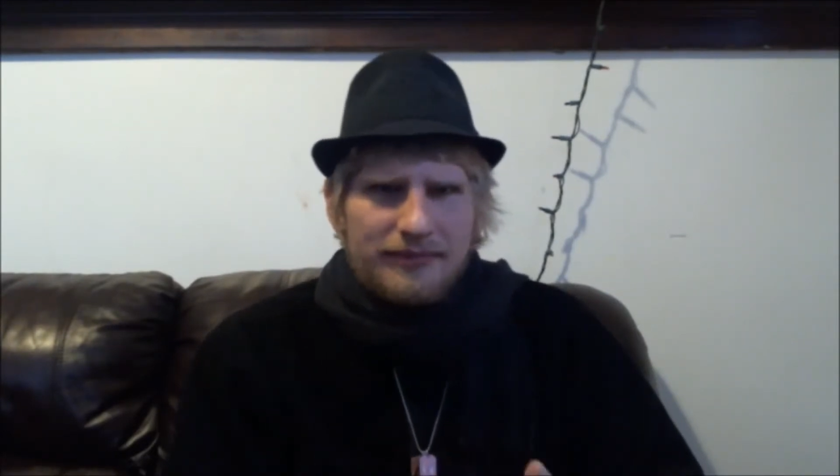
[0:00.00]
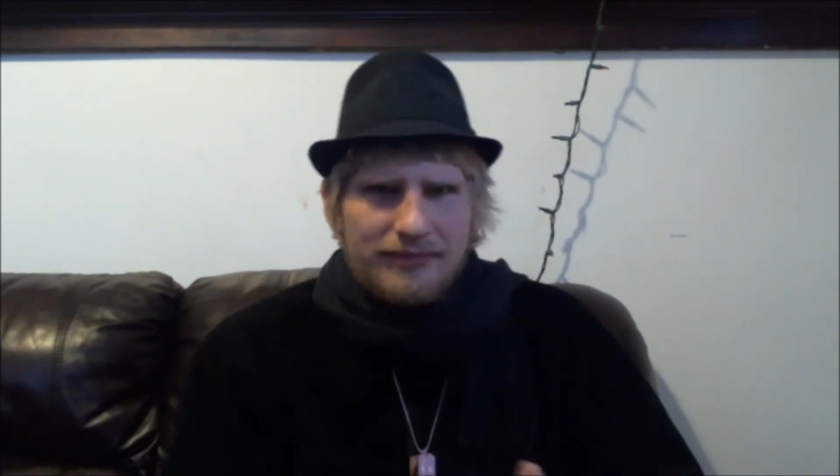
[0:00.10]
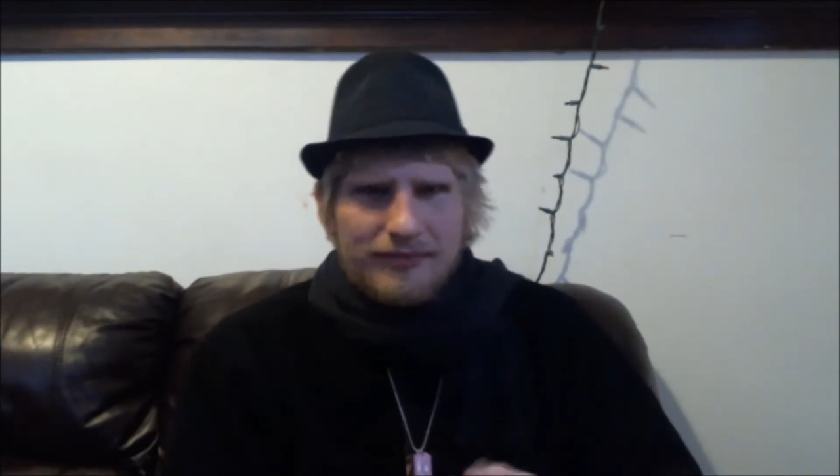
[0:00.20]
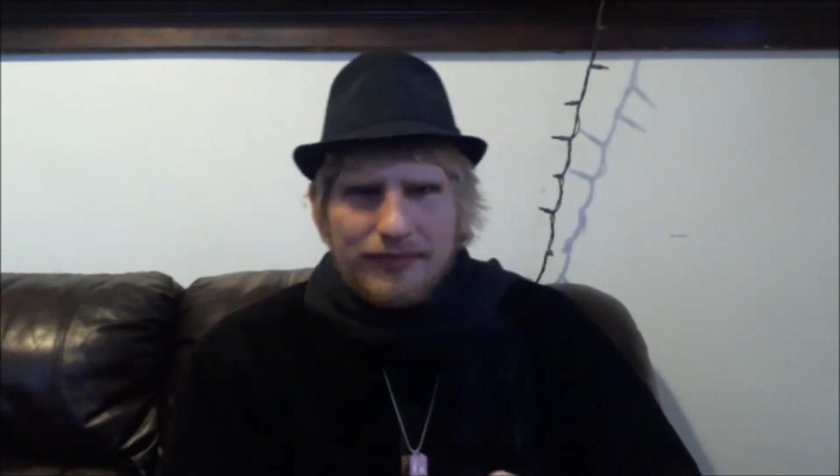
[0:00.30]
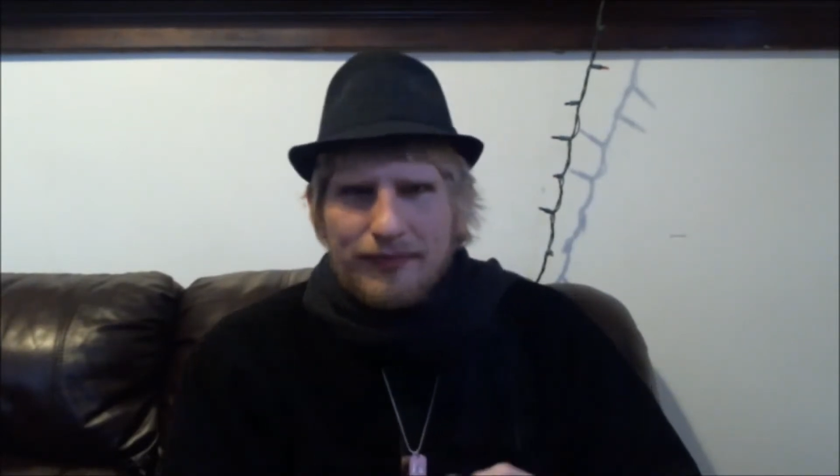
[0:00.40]

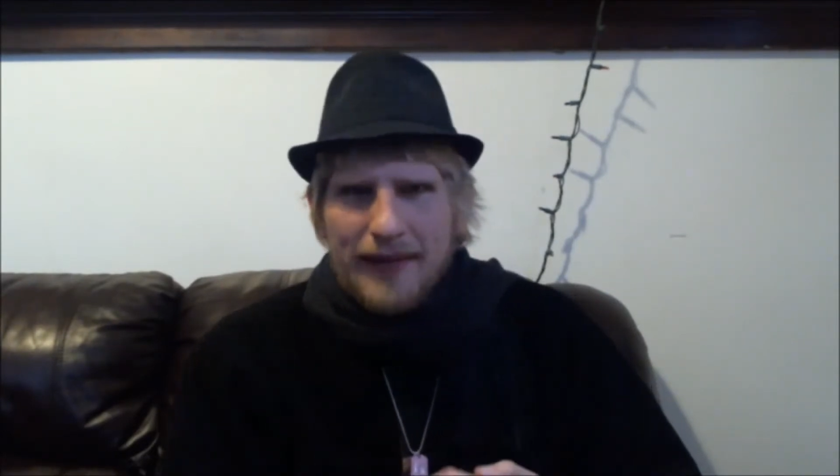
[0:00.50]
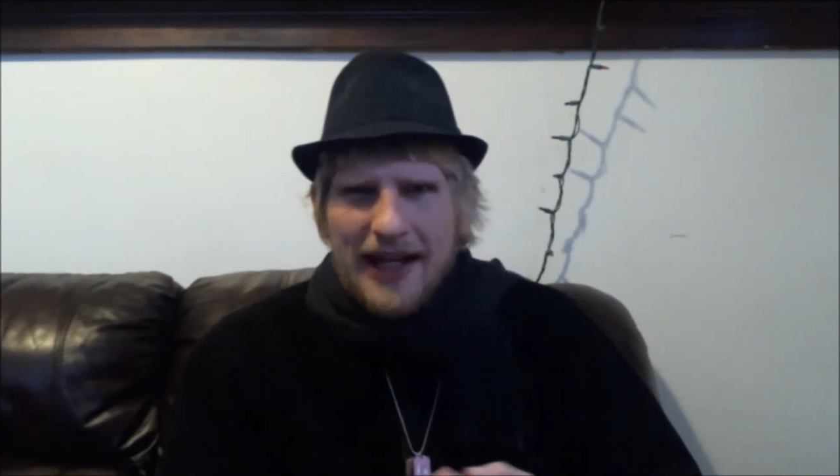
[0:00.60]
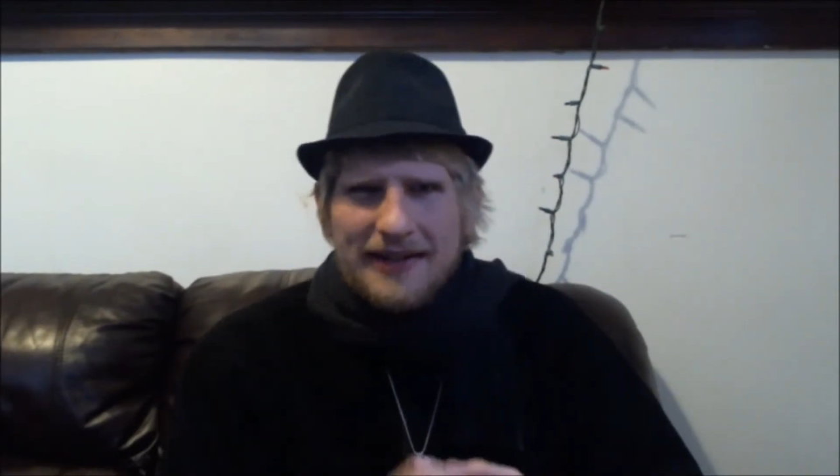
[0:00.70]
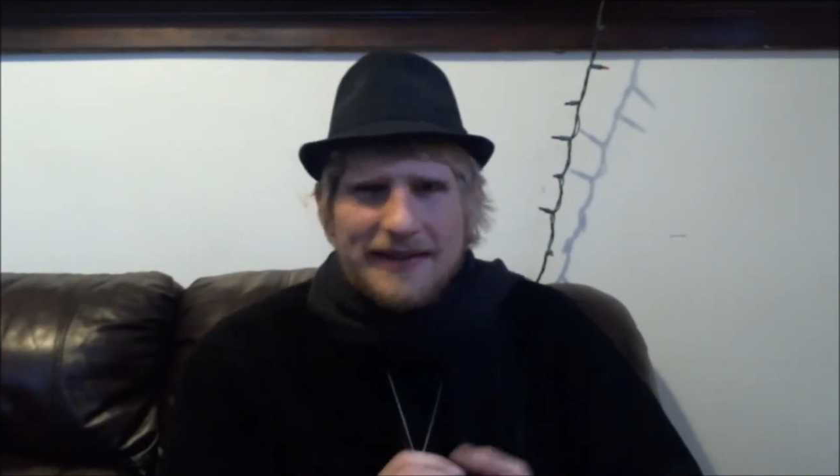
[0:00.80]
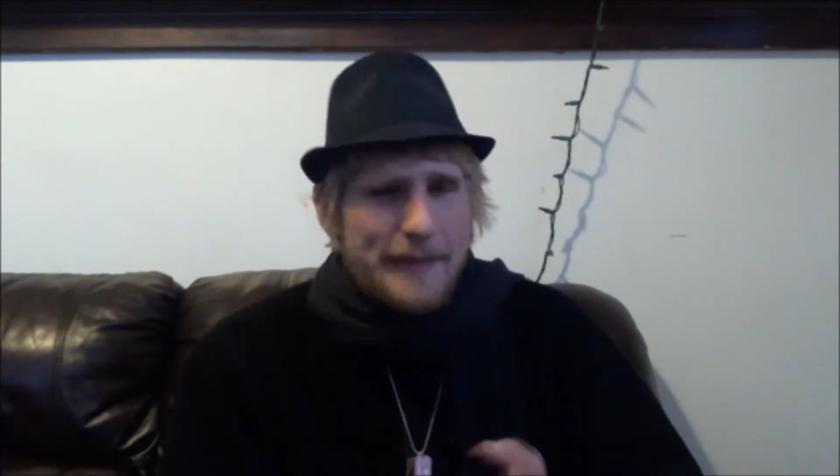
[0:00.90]

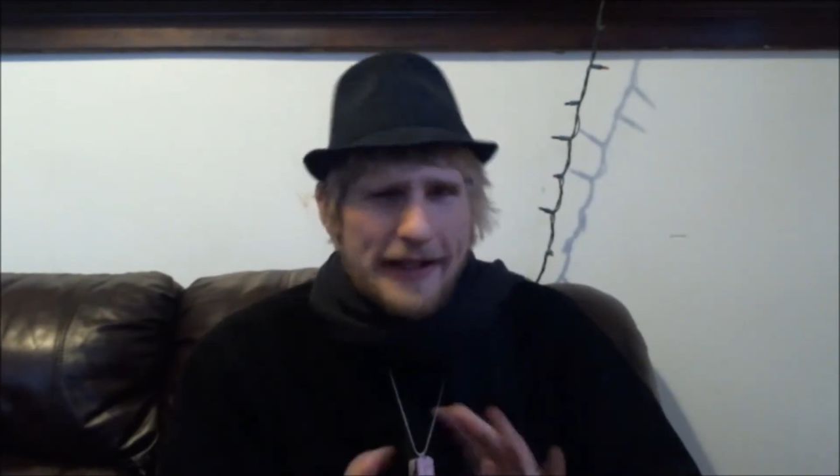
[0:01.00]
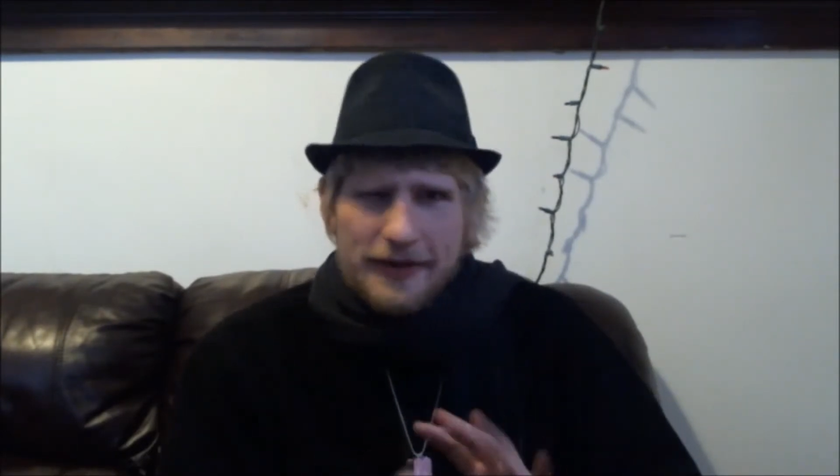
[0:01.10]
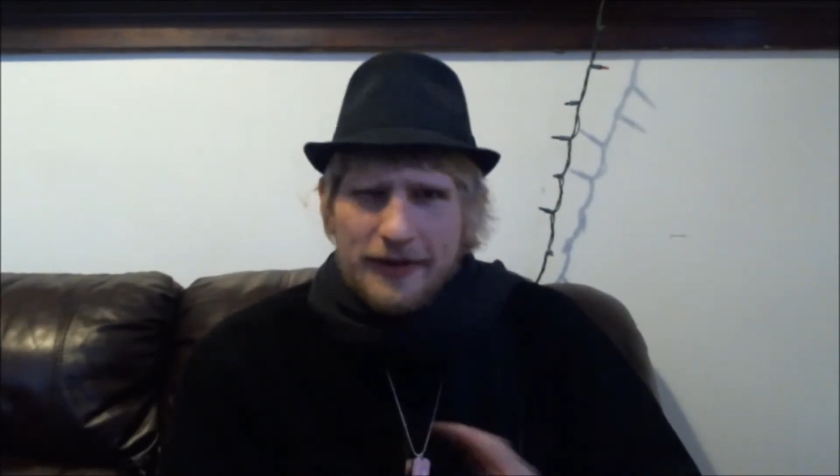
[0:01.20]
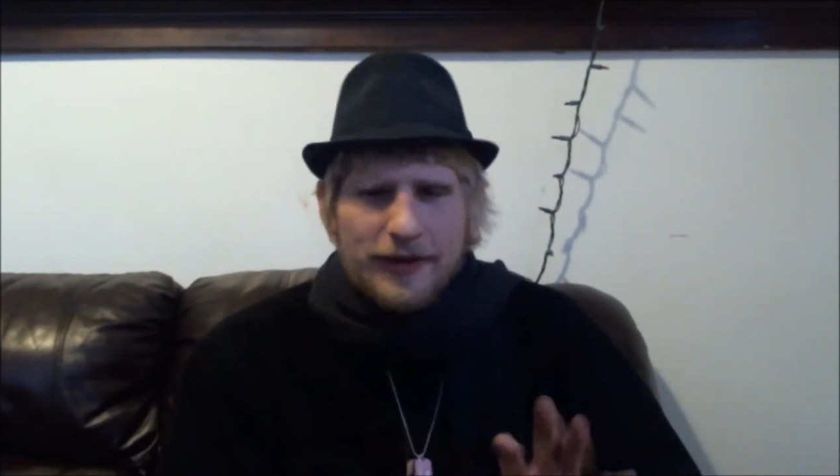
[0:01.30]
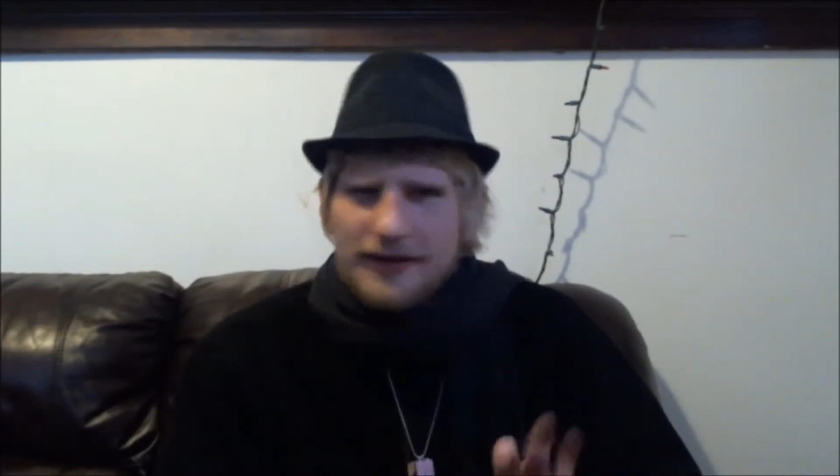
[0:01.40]
Masked
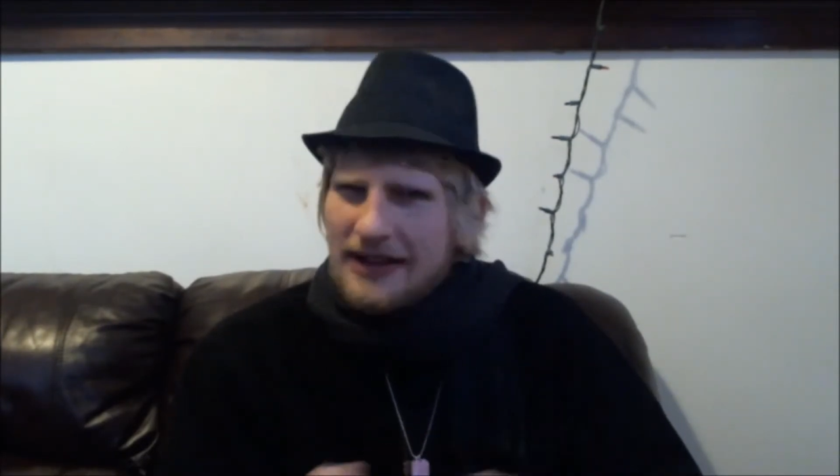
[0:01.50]
Matterhorn,